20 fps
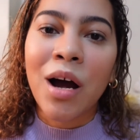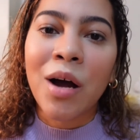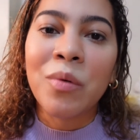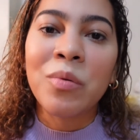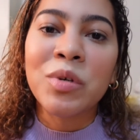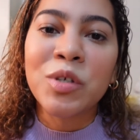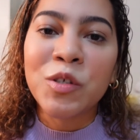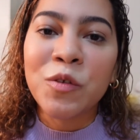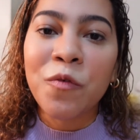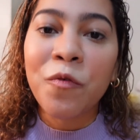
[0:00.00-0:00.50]
I
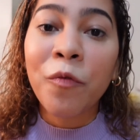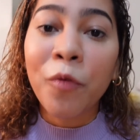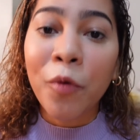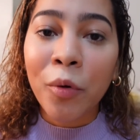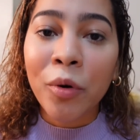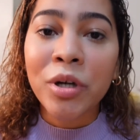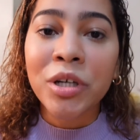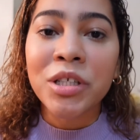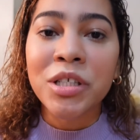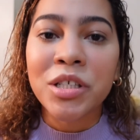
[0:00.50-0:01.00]
was
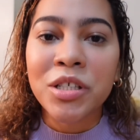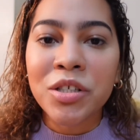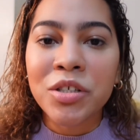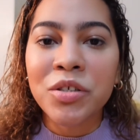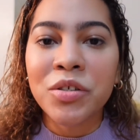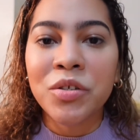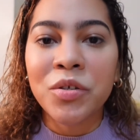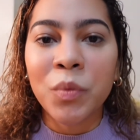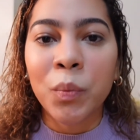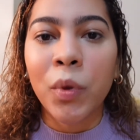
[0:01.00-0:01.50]
forced
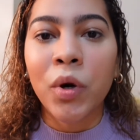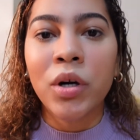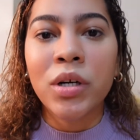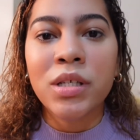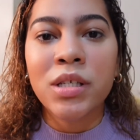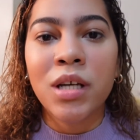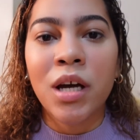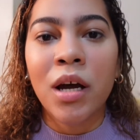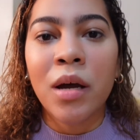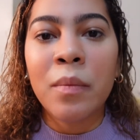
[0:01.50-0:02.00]
to do
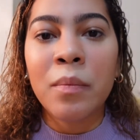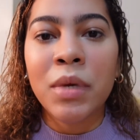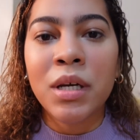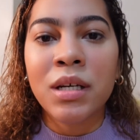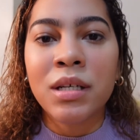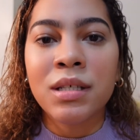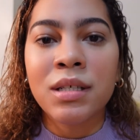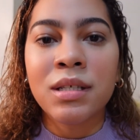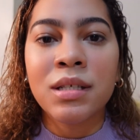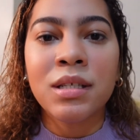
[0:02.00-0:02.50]
part-time
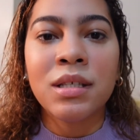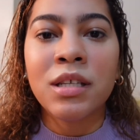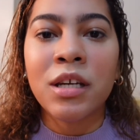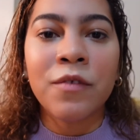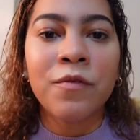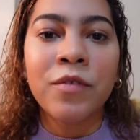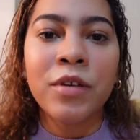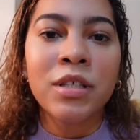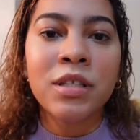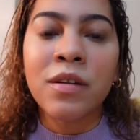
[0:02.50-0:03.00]
because the
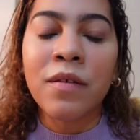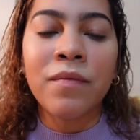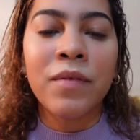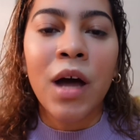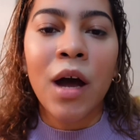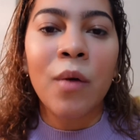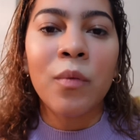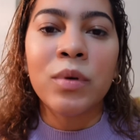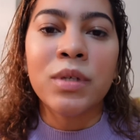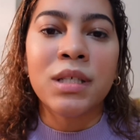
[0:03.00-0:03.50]
difference of
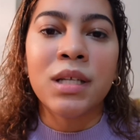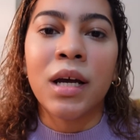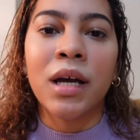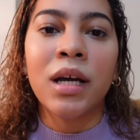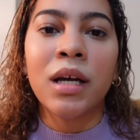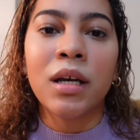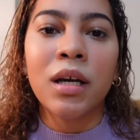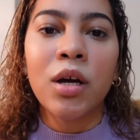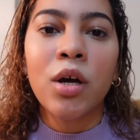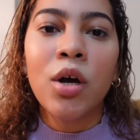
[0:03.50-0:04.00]
that was
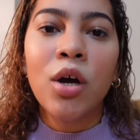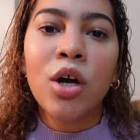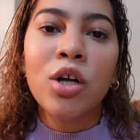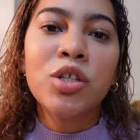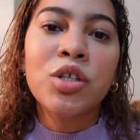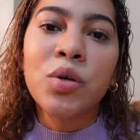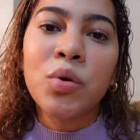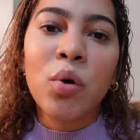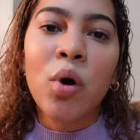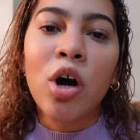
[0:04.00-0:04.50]
like
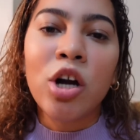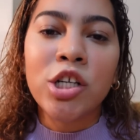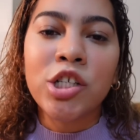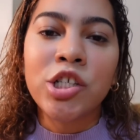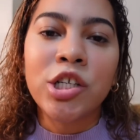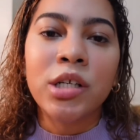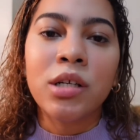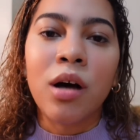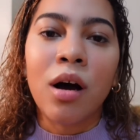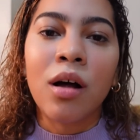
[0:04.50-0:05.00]

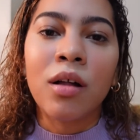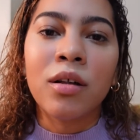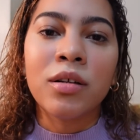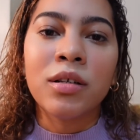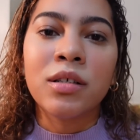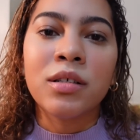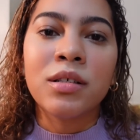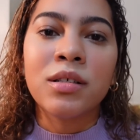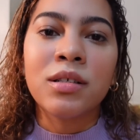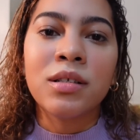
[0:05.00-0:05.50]

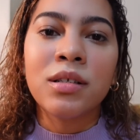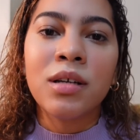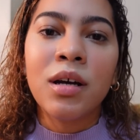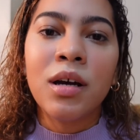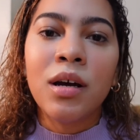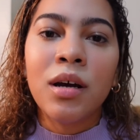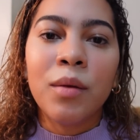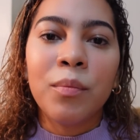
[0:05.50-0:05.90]
$200